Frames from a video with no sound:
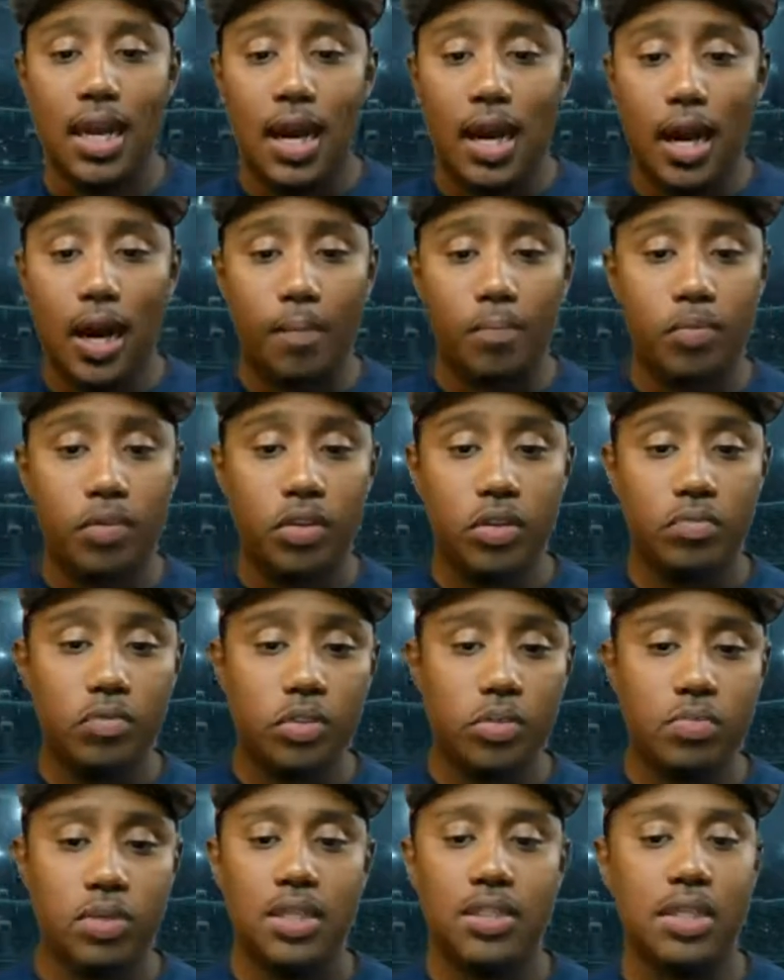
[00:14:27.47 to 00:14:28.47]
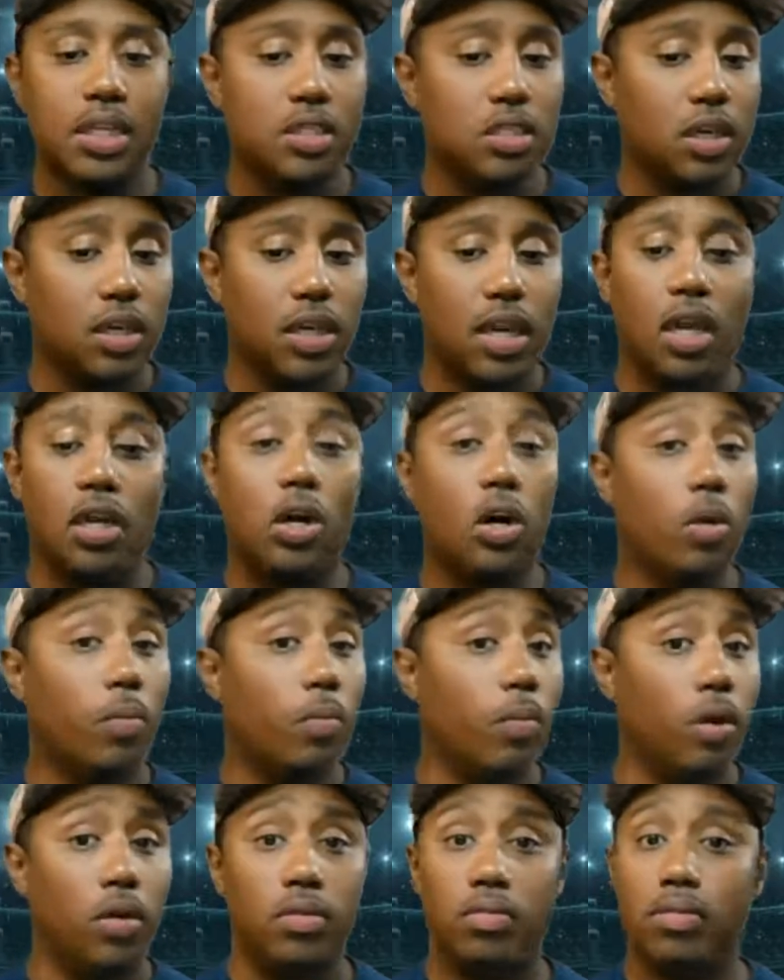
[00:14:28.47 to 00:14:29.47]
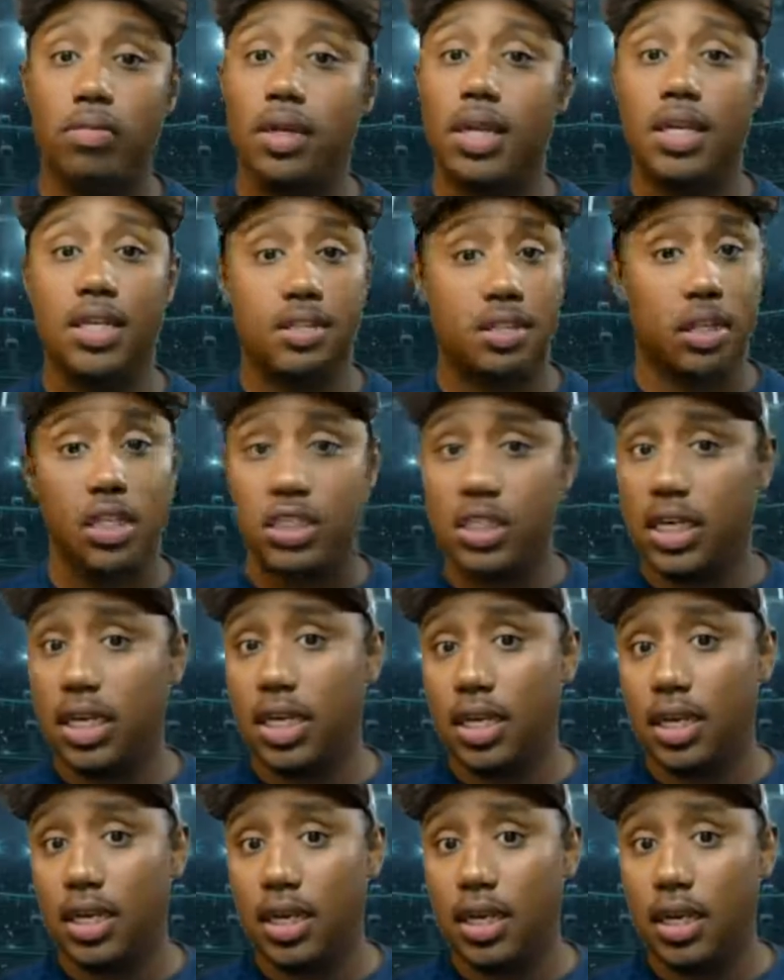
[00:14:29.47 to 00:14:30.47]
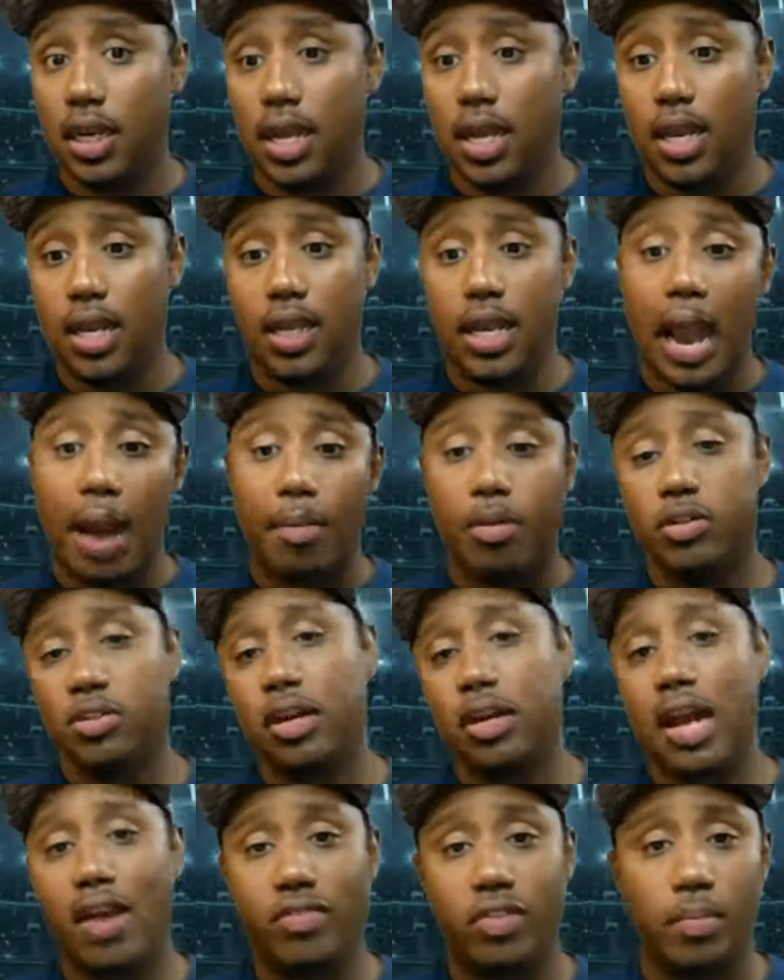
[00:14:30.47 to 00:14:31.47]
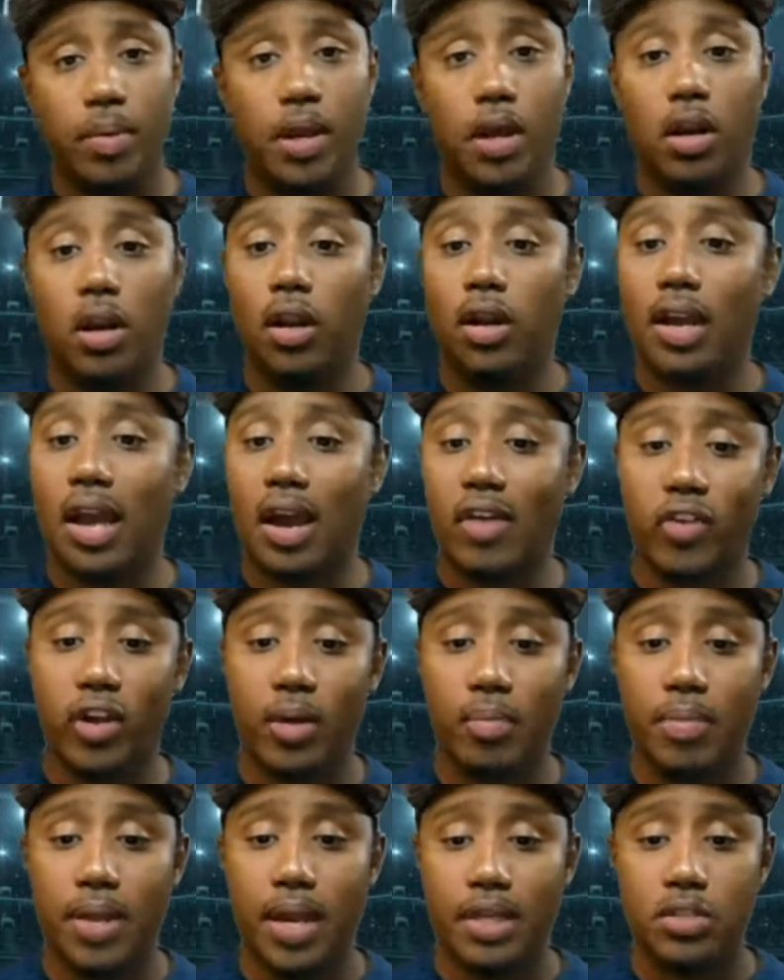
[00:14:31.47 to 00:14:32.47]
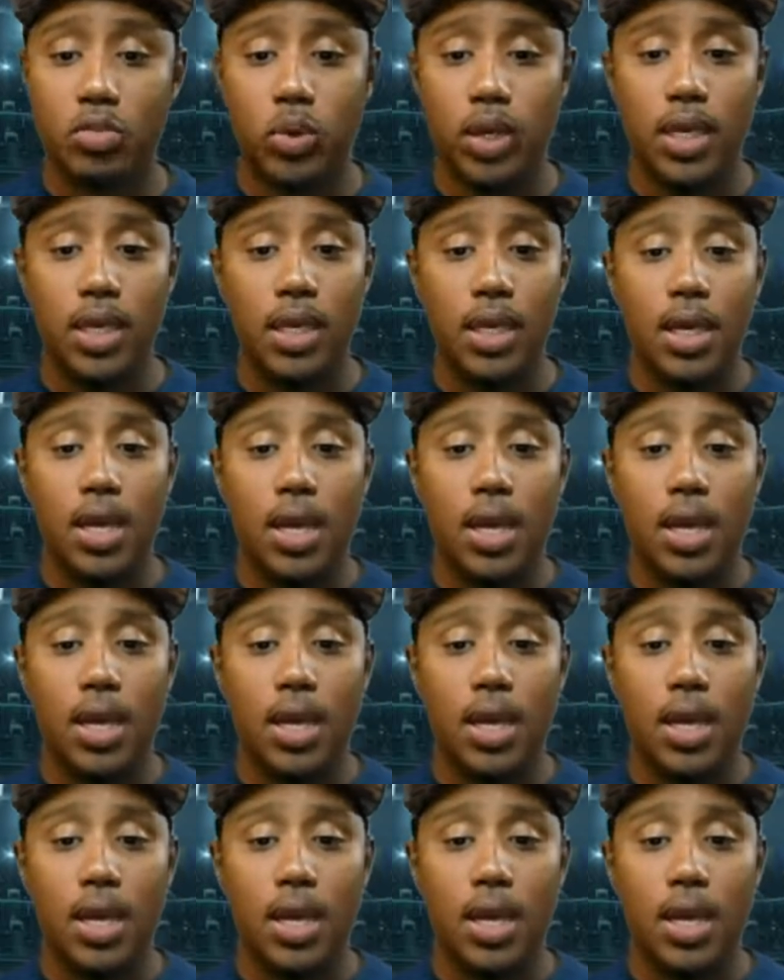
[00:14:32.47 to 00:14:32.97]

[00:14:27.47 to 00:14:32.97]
Some things that stuck out. Herbert is legit, and the Cowboys are going to have to be on the lookout for him next week.